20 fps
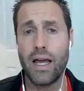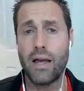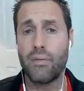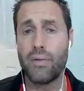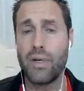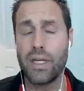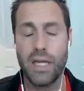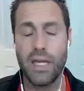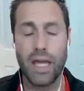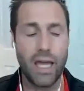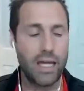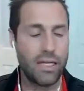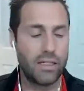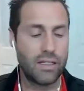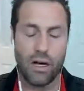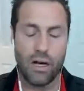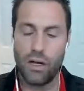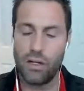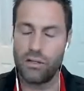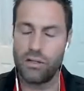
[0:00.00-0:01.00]
can't
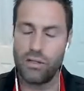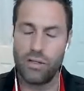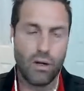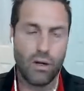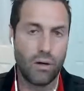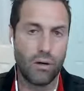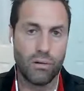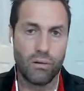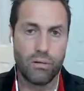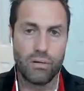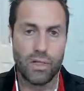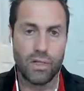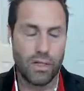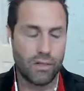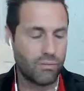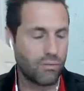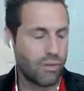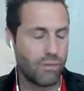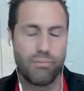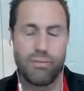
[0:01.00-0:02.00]
also
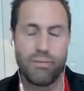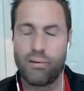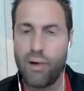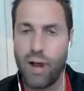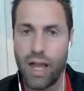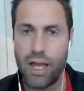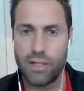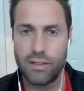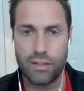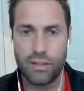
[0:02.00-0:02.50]
repress.